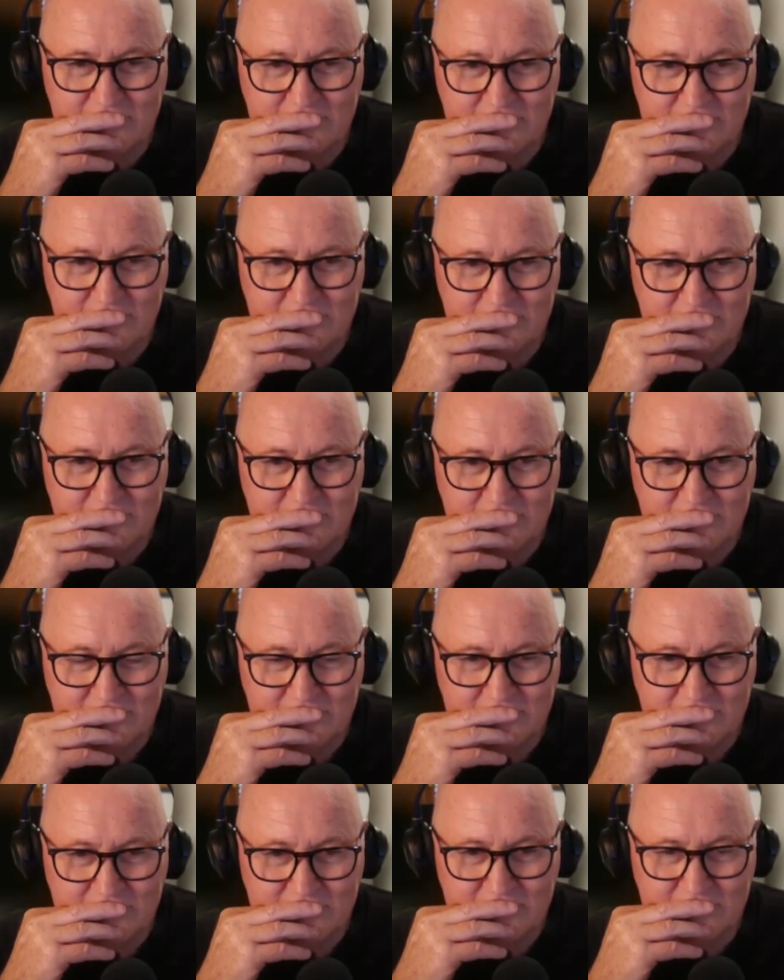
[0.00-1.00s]

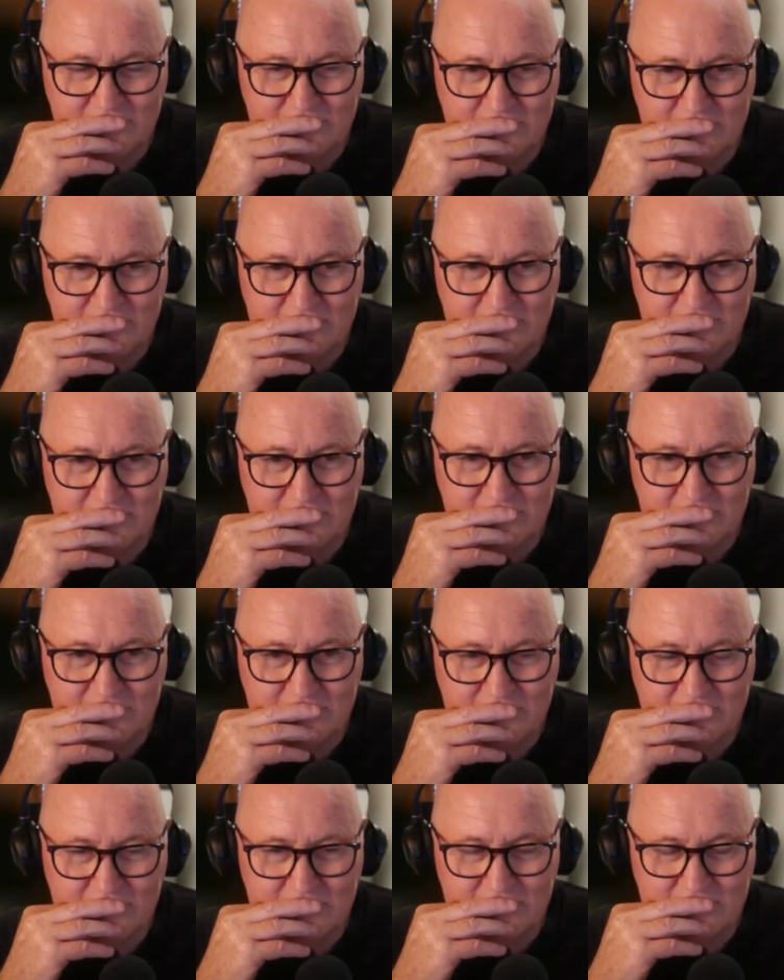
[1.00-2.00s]

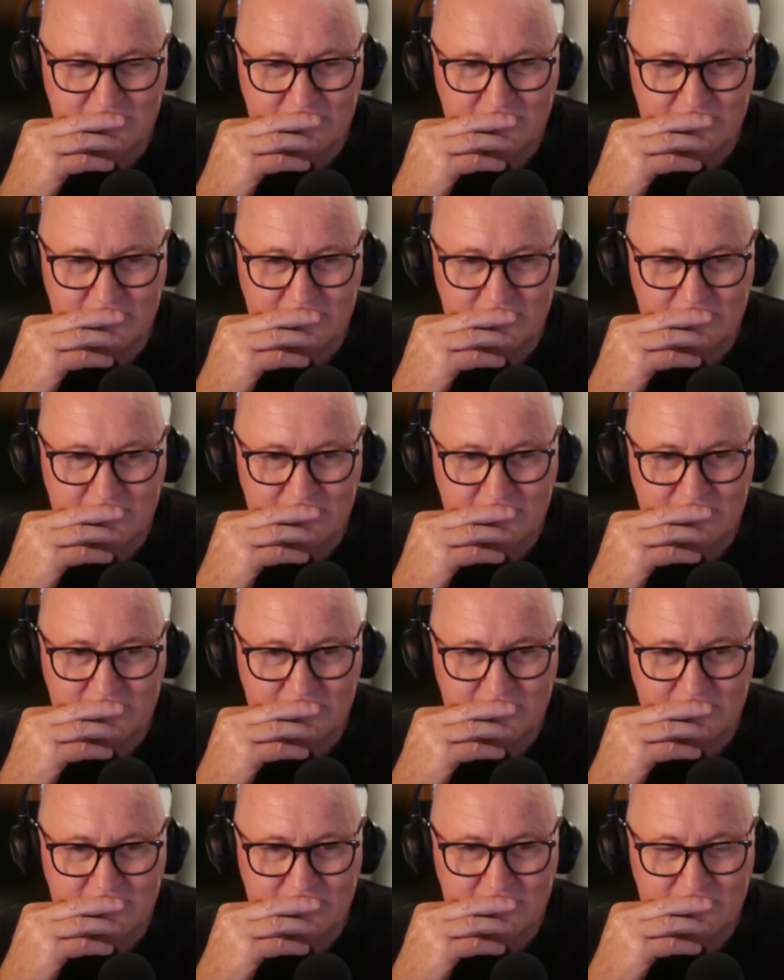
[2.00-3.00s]

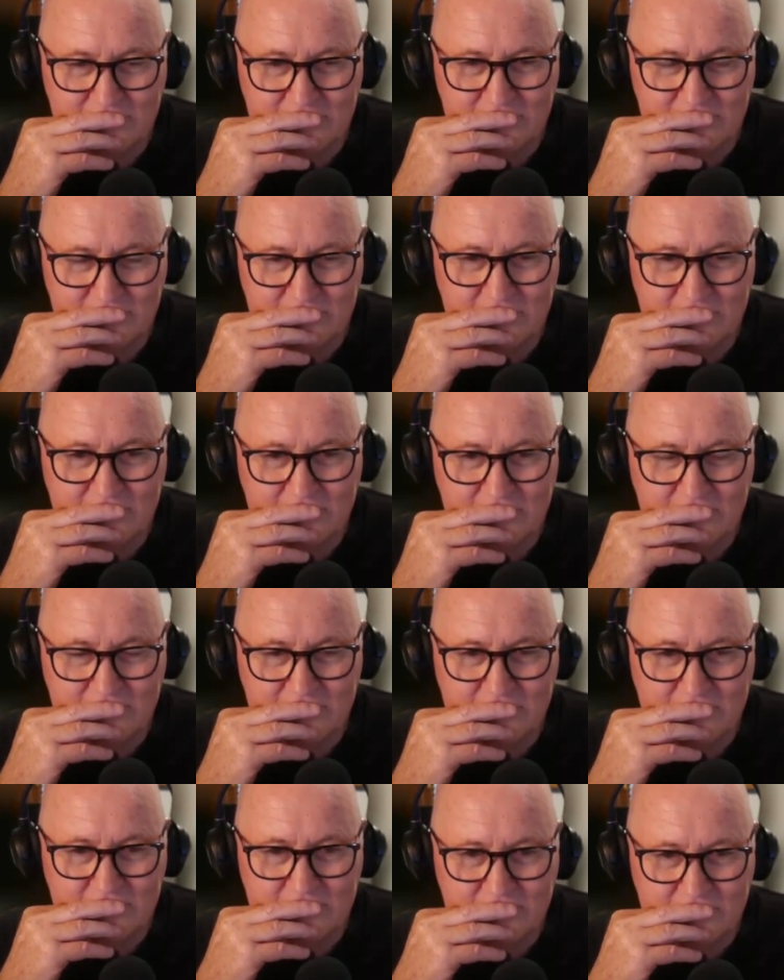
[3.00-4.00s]

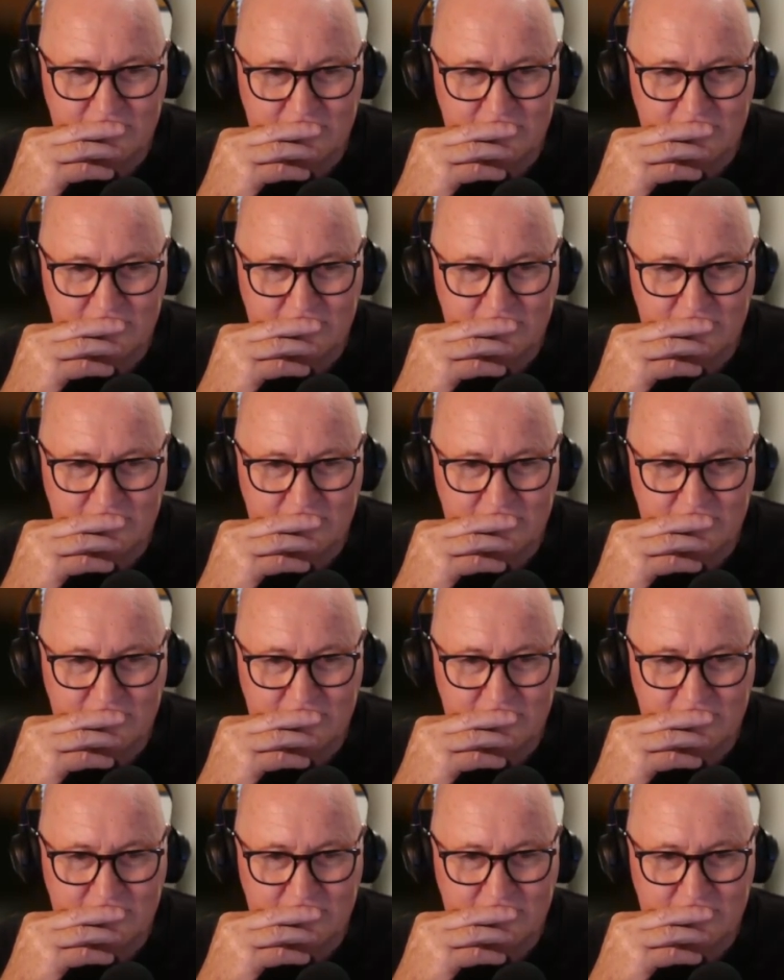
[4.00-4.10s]
[no speech]